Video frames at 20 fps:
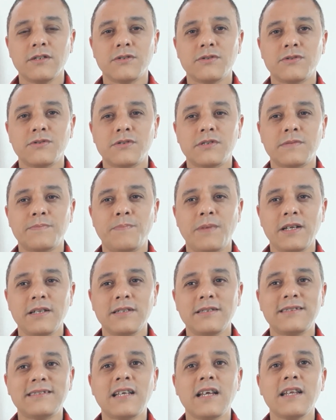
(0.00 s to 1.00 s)
to
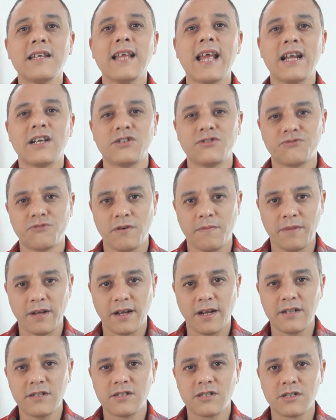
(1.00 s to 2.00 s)
spend 10 extra
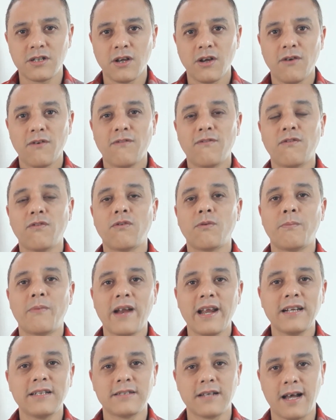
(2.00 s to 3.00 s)
minutes for
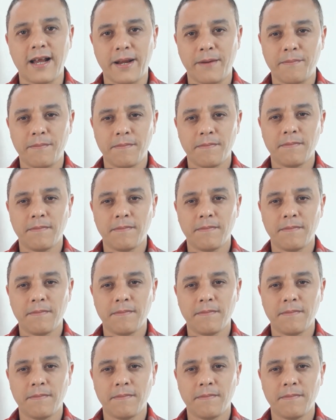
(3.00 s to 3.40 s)
break time.